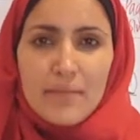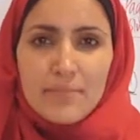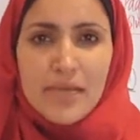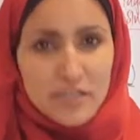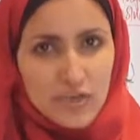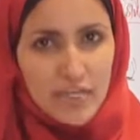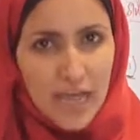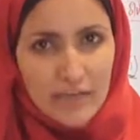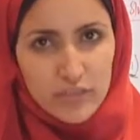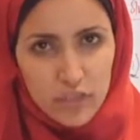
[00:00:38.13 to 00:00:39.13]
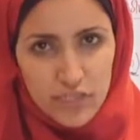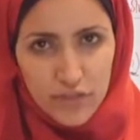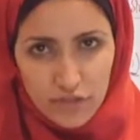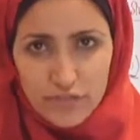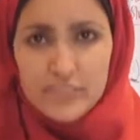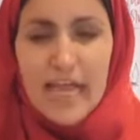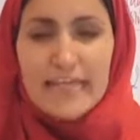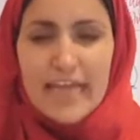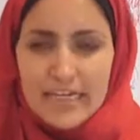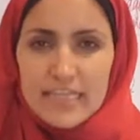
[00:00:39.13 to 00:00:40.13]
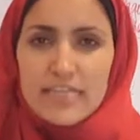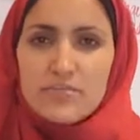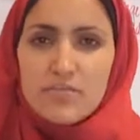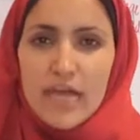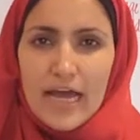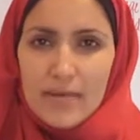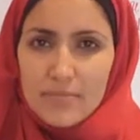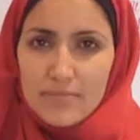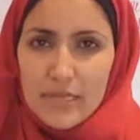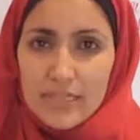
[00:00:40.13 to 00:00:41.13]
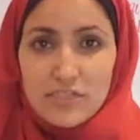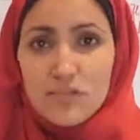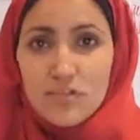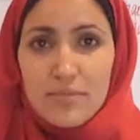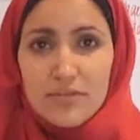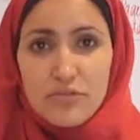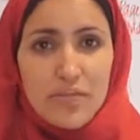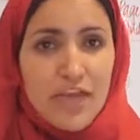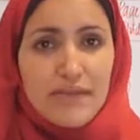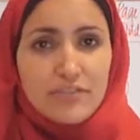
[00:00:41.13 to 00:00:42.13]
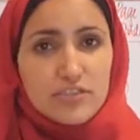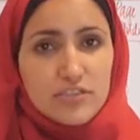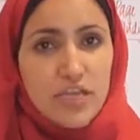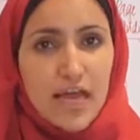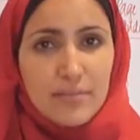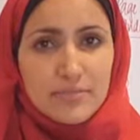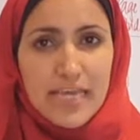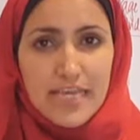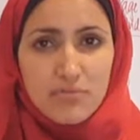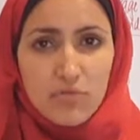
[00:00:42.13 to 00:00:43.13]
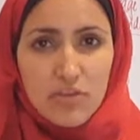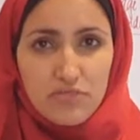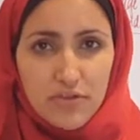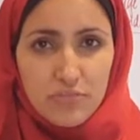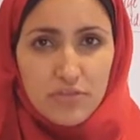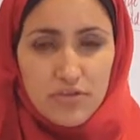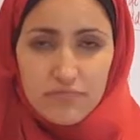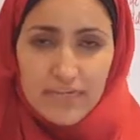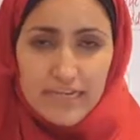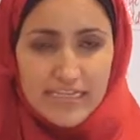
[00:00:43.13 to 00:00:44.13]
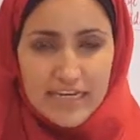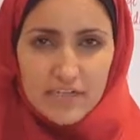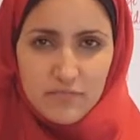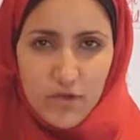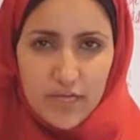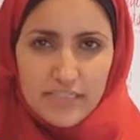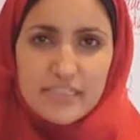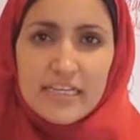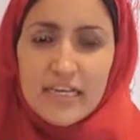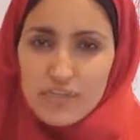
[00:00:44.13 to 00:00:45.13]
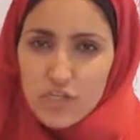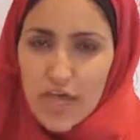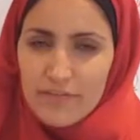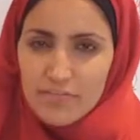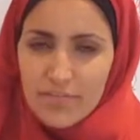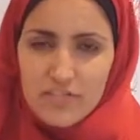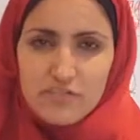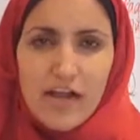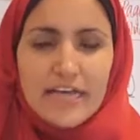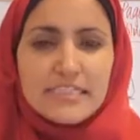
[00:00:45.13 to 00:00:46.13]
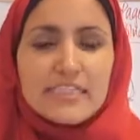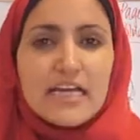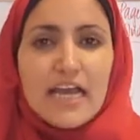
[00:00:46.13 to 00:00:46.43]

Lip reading: make sure that you have a look at those and edit them to make sure that you haven't taken more than three consecutive words, so you haven't plagiarized.